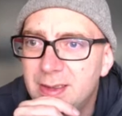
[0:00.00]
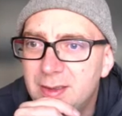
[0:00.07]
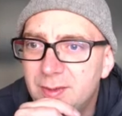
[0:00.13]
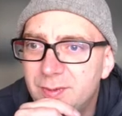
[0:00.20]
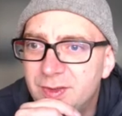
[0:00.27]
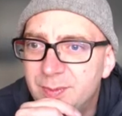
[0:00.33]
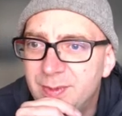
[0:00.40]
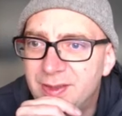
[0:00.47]

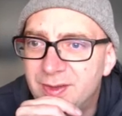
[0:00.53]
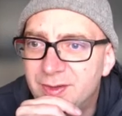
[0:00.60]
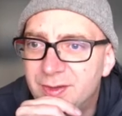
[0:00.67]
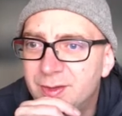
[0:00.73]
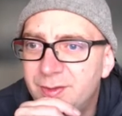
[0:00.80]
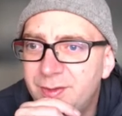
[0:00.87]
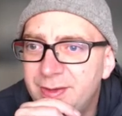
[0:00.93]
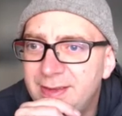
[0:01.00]
Which means the
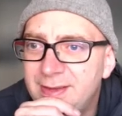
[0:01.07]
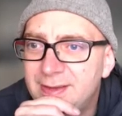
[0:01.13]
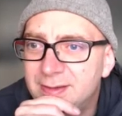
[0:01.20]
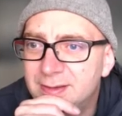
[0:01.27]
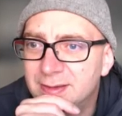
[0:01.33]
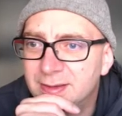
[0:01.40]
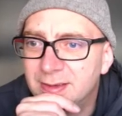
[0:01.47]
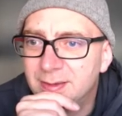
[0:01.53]
3s
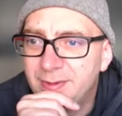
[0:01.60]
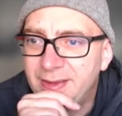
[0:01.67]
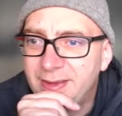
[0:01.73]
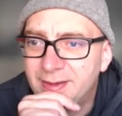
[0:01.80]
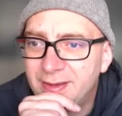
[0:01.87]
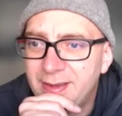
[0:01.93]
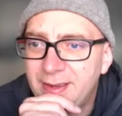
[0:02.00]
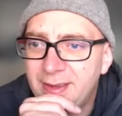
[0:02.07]
are going to be
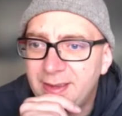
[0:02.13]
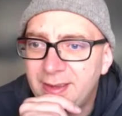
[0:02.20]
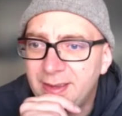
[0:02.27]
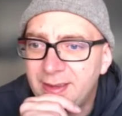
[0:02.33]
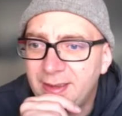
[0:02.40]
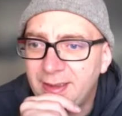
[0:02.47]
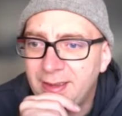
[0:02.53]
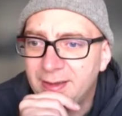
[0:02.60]
either here, here,
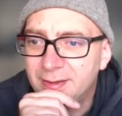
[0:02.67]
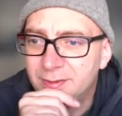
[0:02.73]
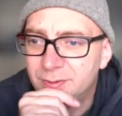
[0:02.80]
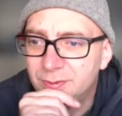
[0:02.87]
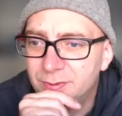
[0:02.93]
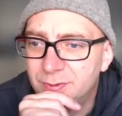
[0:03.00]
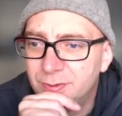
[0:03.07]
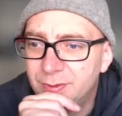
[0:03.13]
here,
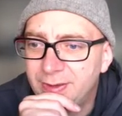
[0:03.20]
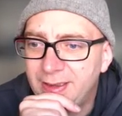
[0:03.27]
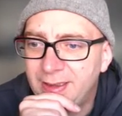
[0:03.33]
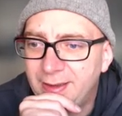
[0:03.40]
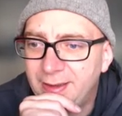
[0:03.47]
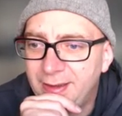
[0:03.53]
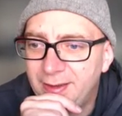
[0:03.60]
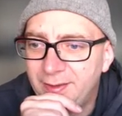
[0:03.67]
or here,
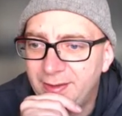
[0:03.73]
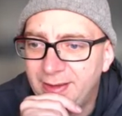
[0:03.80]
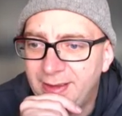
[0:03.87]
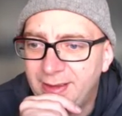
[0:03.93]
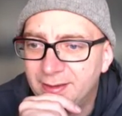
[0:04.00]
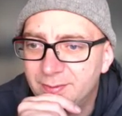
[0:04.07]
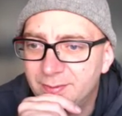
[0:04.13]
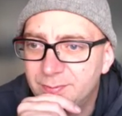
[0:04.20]
here, and
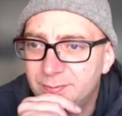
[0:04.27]
here.